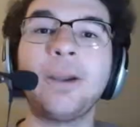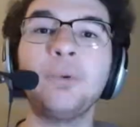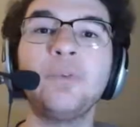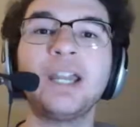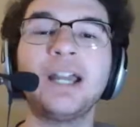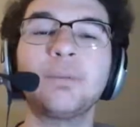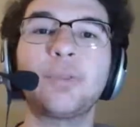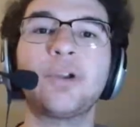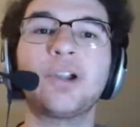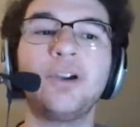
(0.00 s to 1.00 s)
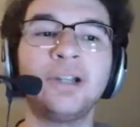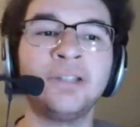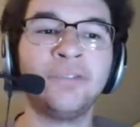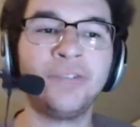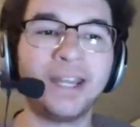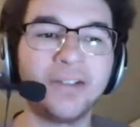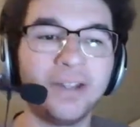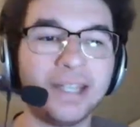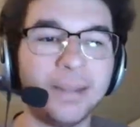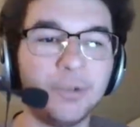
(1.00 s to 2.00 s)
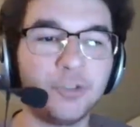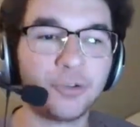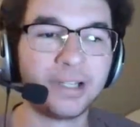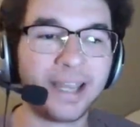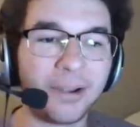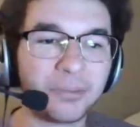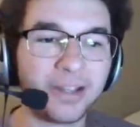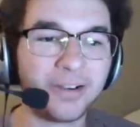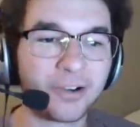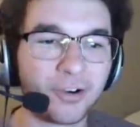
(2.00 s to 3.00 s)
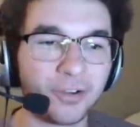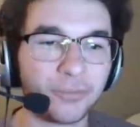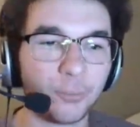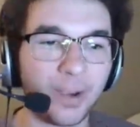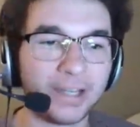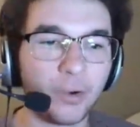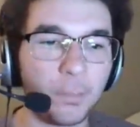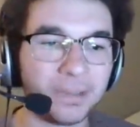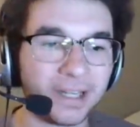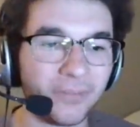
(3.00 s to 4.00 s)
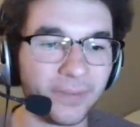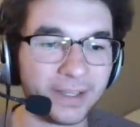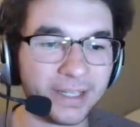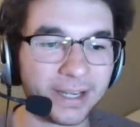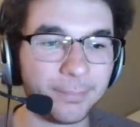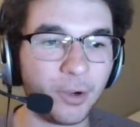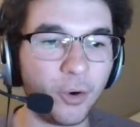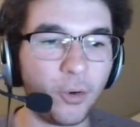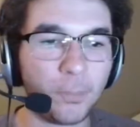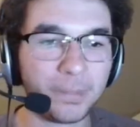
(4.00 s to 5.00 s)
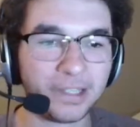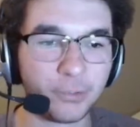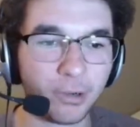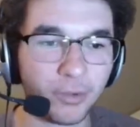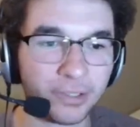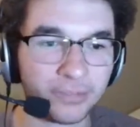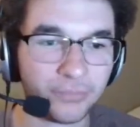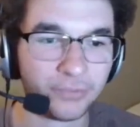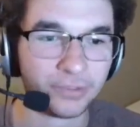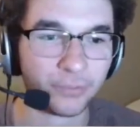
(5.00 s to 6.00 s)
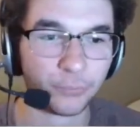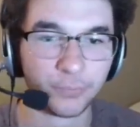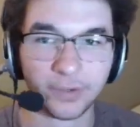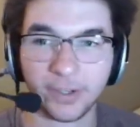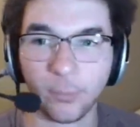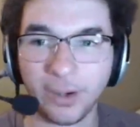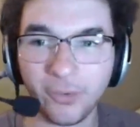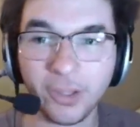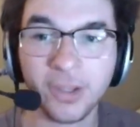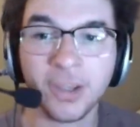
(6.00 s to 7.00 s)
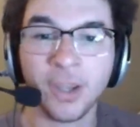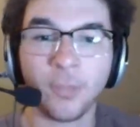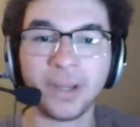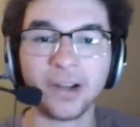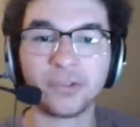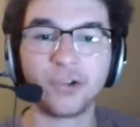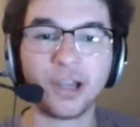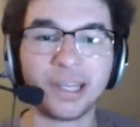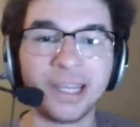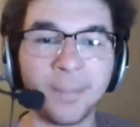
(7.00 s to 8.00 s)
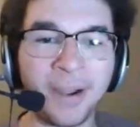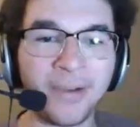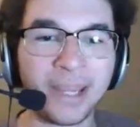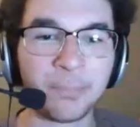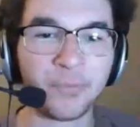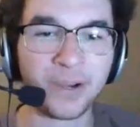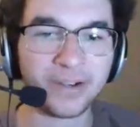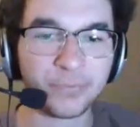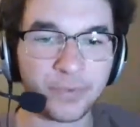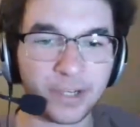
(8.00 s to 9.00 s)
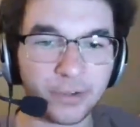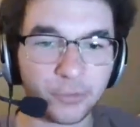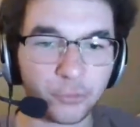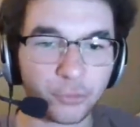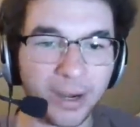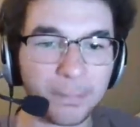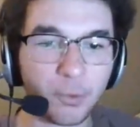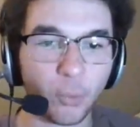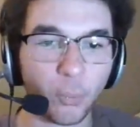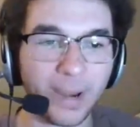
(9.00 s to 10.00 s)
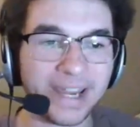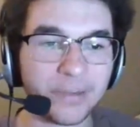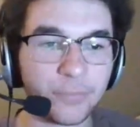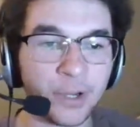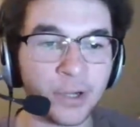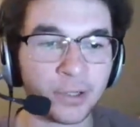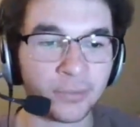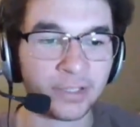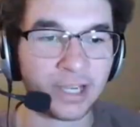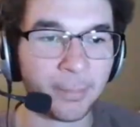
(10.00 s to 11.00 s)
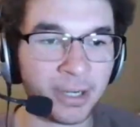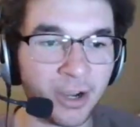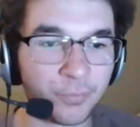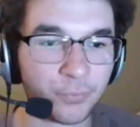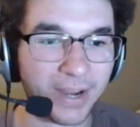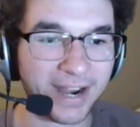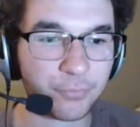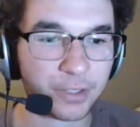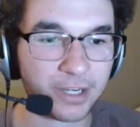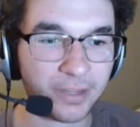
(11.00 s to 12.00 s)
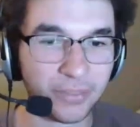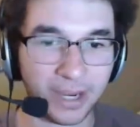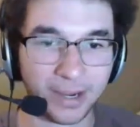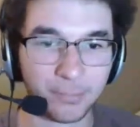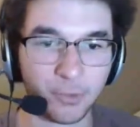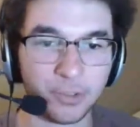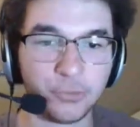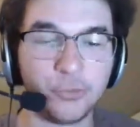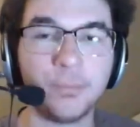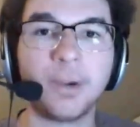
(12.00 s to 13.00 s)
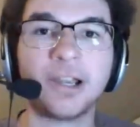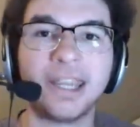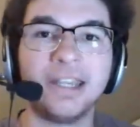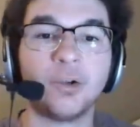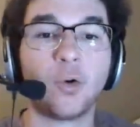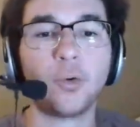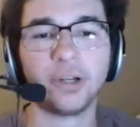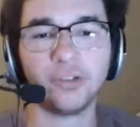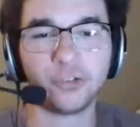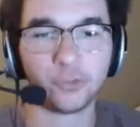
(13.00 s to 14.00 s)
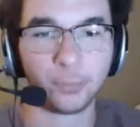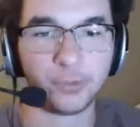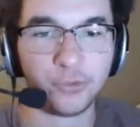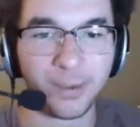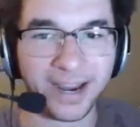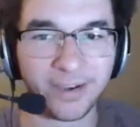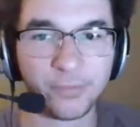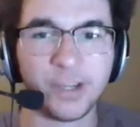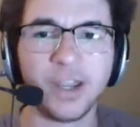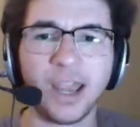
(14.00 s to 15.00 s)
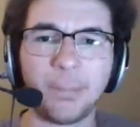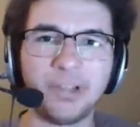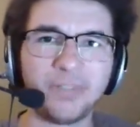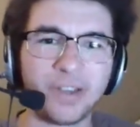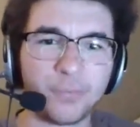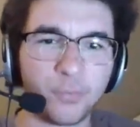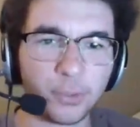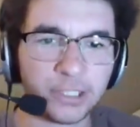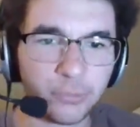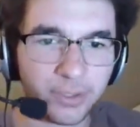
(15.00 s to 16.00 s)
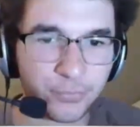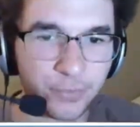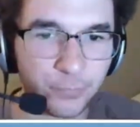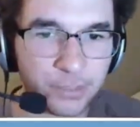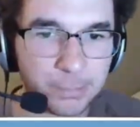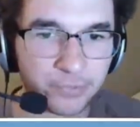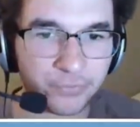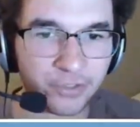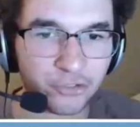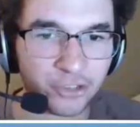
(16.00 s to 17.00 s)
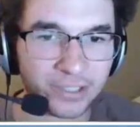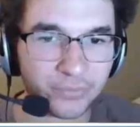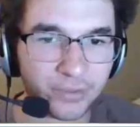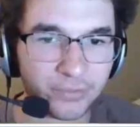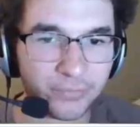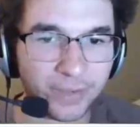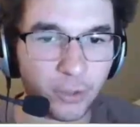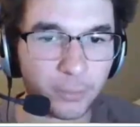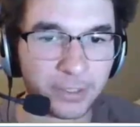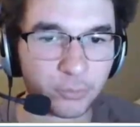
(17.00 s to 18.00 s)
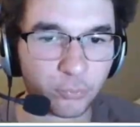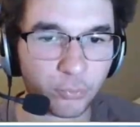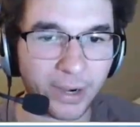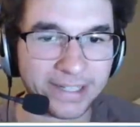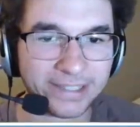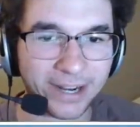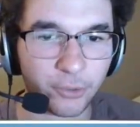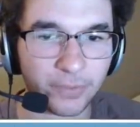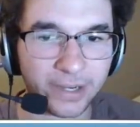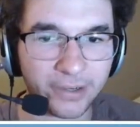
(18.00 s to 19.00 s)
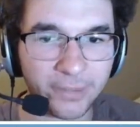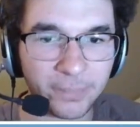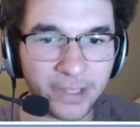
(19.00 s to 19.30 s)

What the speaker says: moving on with our current satellite imagery out there across the wide open Atlantic. I'm hoping you all can see this very well. We are talking about a very vigorous tropical wave currently coming off of Africa that I'm going to mark in orange because we do have, I believe, a 40 to a 50% chance of development right down there.